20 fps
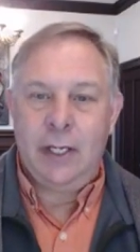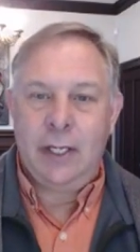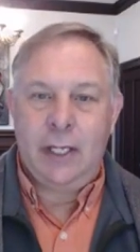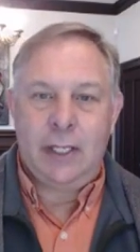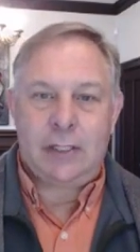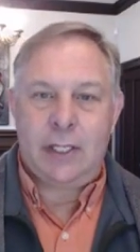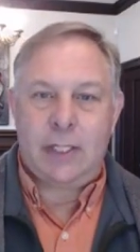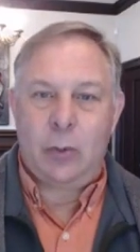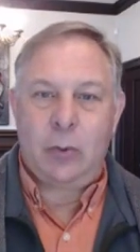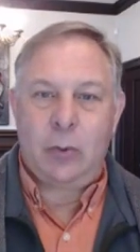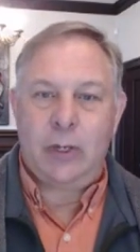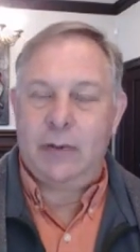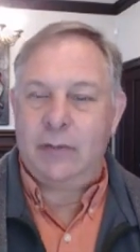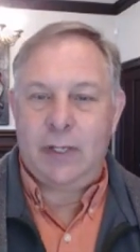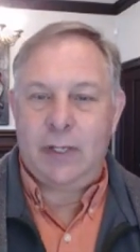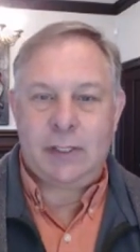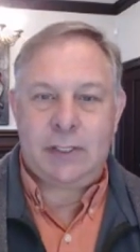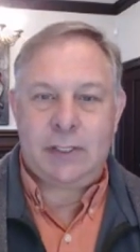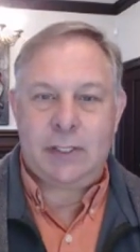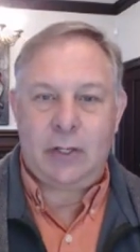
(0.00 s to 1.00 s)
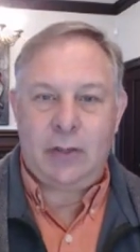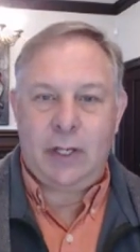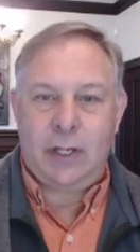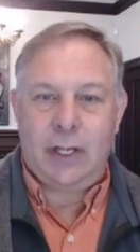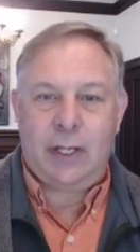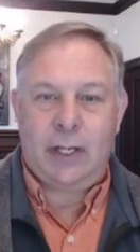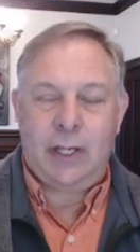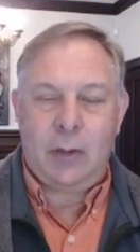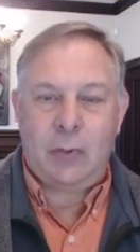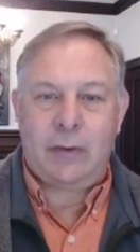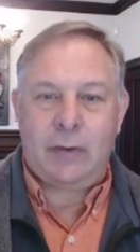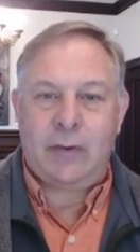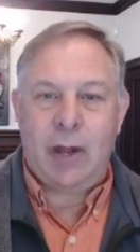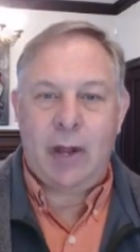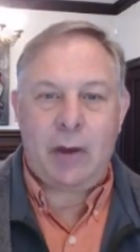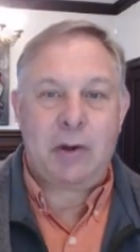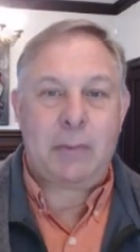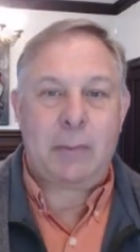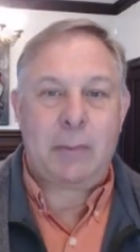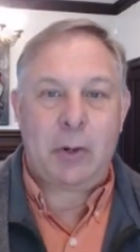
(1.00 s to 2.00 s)
they wouldn't have necessarily, they would have
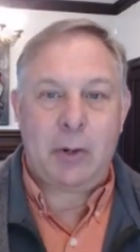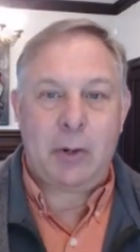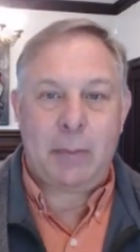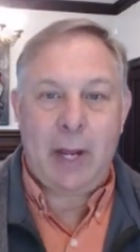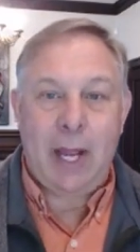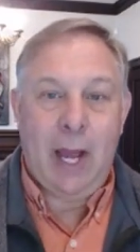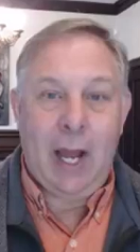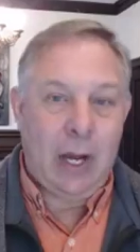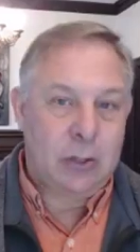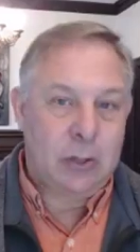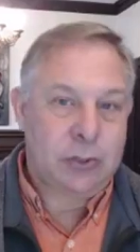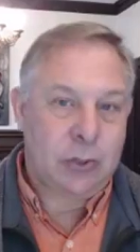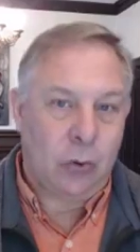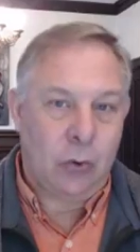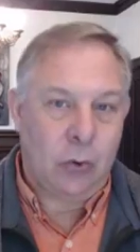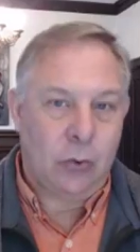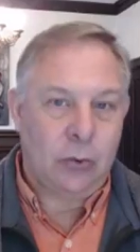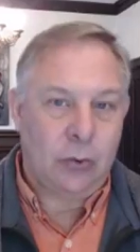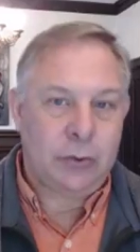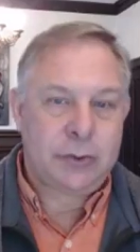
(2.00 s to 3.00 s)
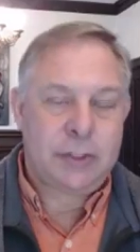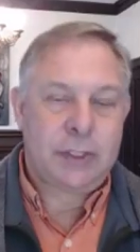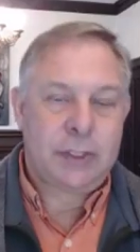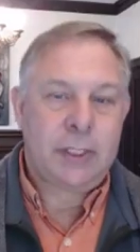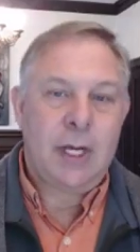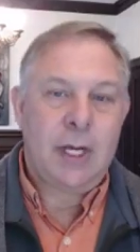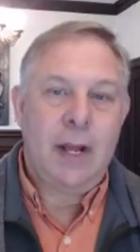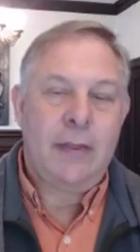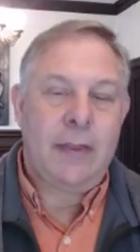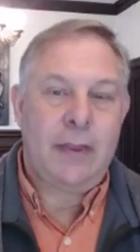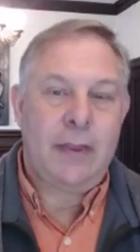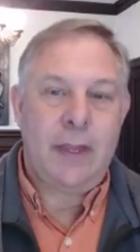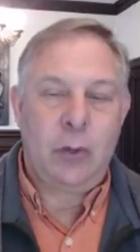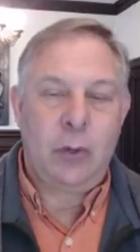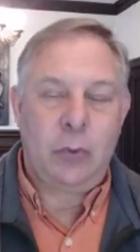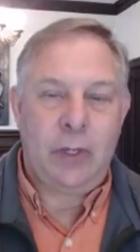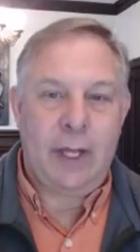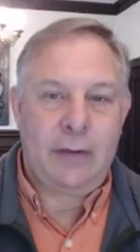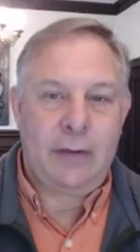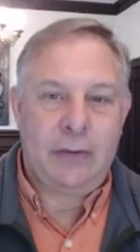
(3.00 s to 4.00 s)
counted more by households than they
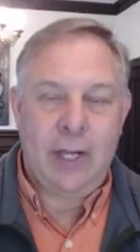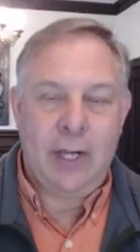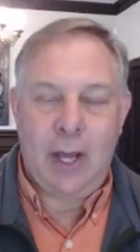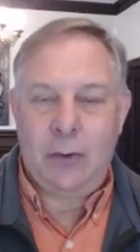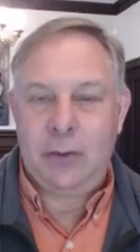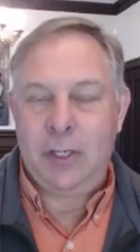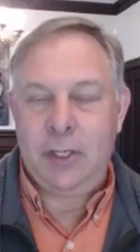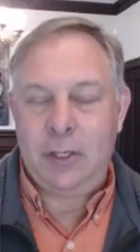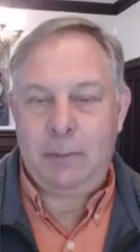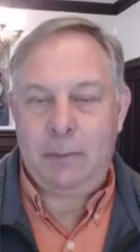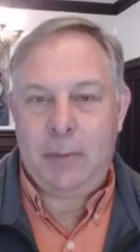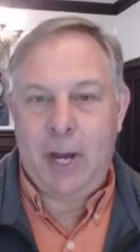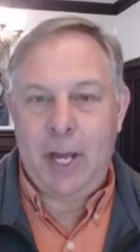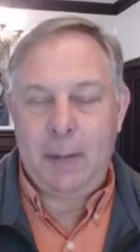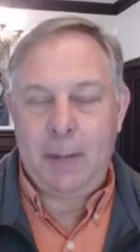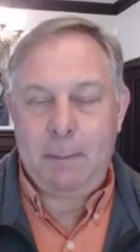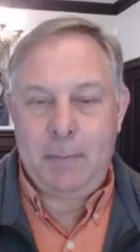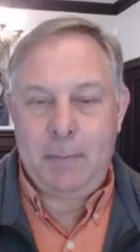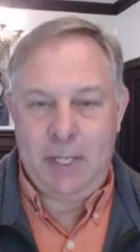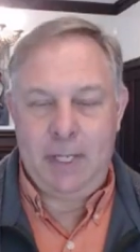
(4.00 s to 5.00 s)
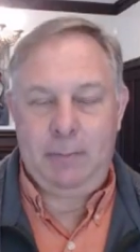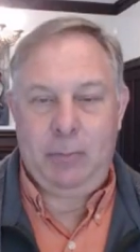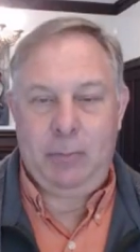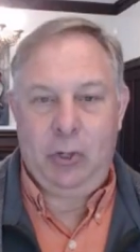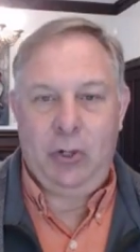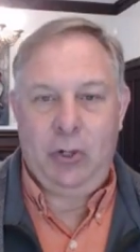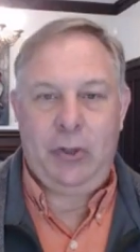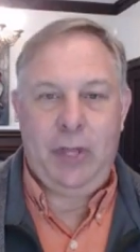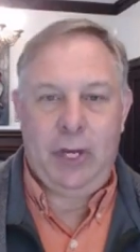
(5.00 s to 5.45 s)
would have counted by people.